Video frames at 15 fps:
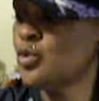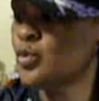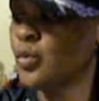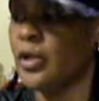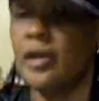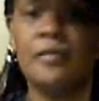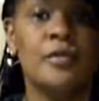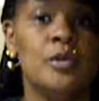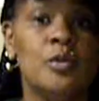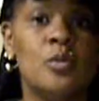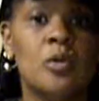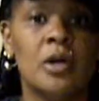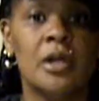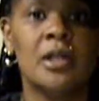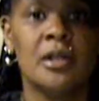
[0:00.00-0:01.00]
use whatever you
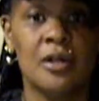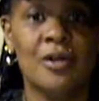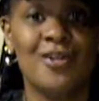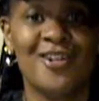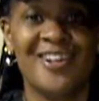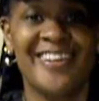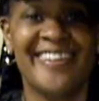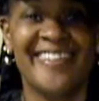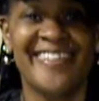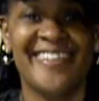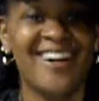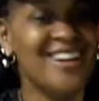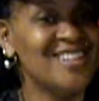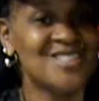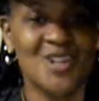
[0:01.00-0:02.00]
want, okay,
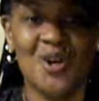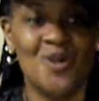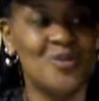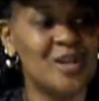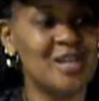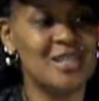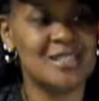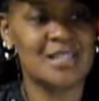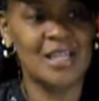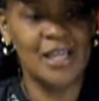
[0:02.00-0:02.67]
as always.